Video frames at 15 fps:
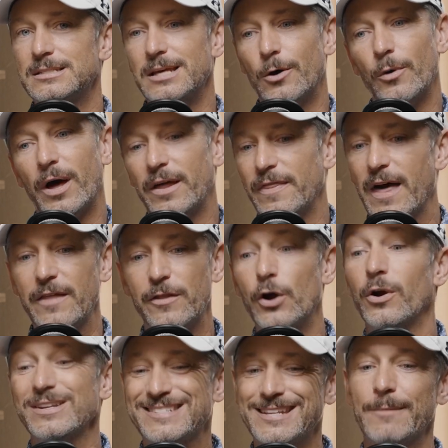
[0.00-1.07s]
So
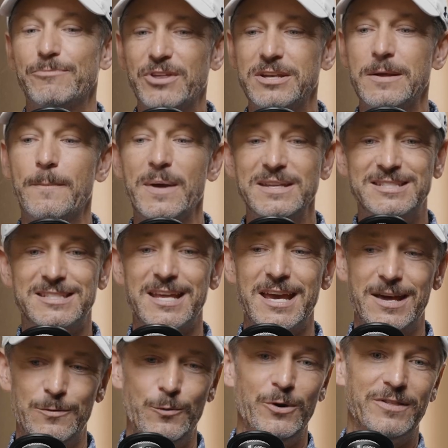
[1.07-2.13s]
there is something to be
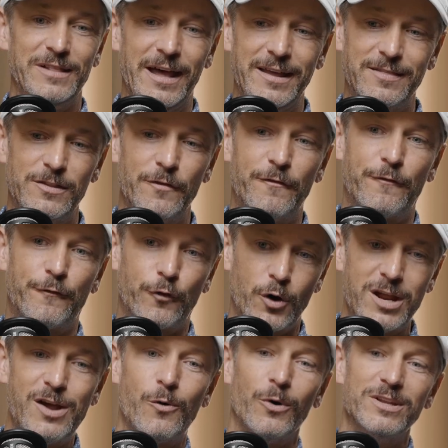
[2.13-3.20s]
said with like the
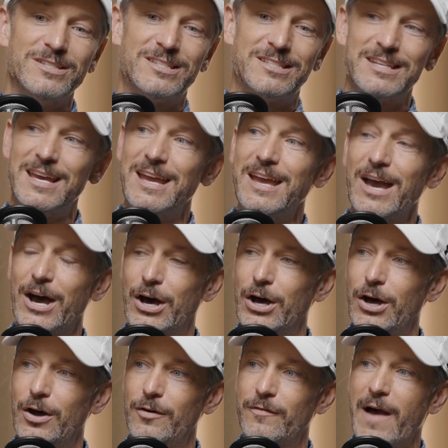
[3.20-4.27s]
frequency
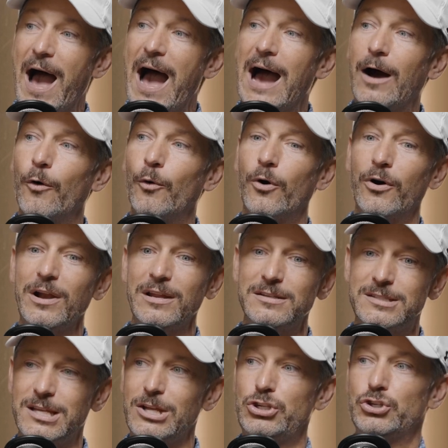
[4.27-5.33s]
of our
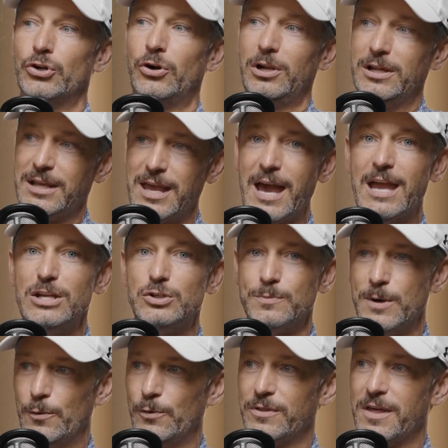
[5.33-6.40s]
intentional
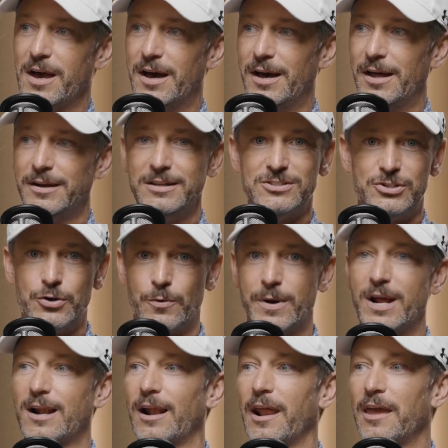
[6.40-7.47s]
engagement with God is
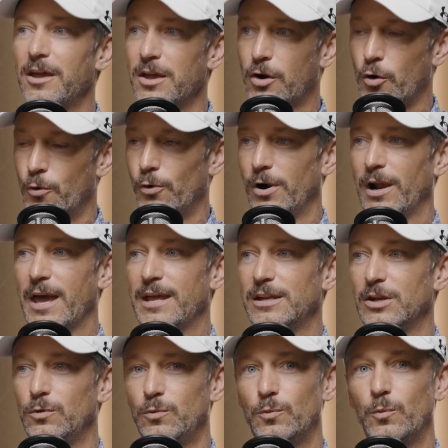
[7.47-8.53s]
directly
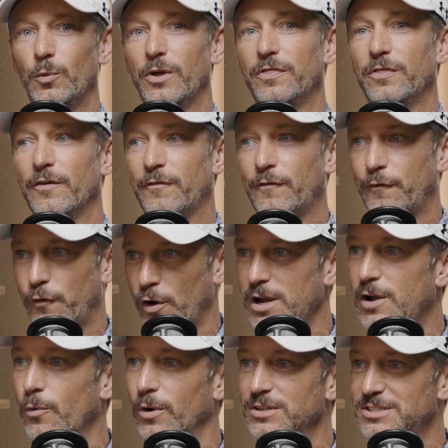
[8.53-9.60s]
correlated with the
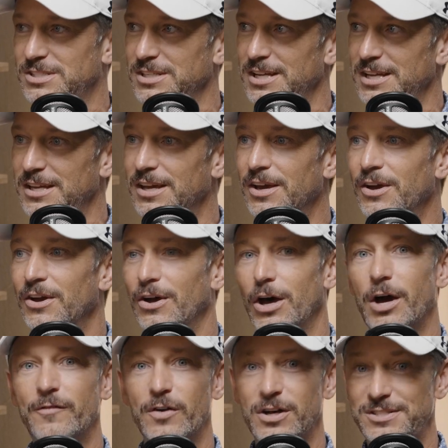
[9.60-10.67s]
frequency
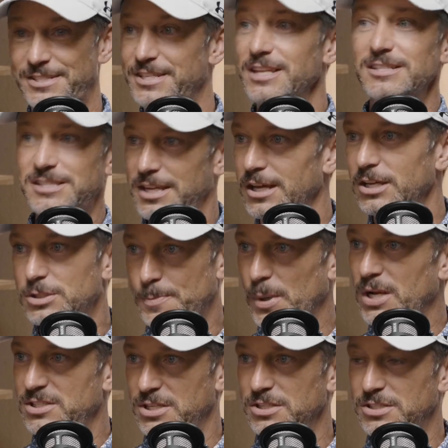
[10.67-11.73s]
of us sensing his
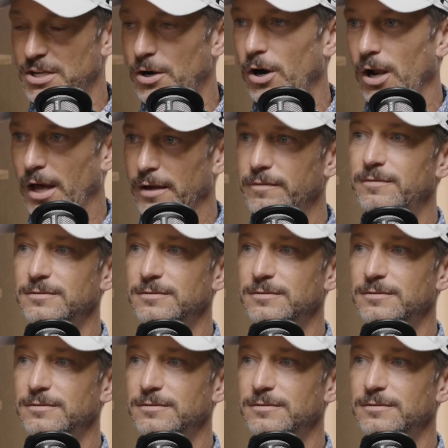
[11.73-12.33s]
presence in our life.